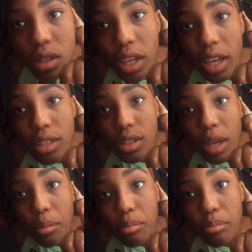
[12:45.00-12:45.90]
Okay, so I
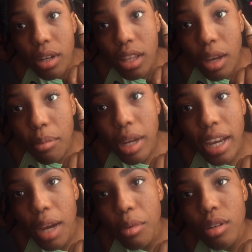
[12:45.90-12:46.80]
pull up my
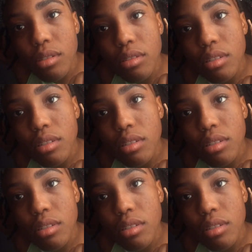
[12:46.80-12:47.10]
eyebrow.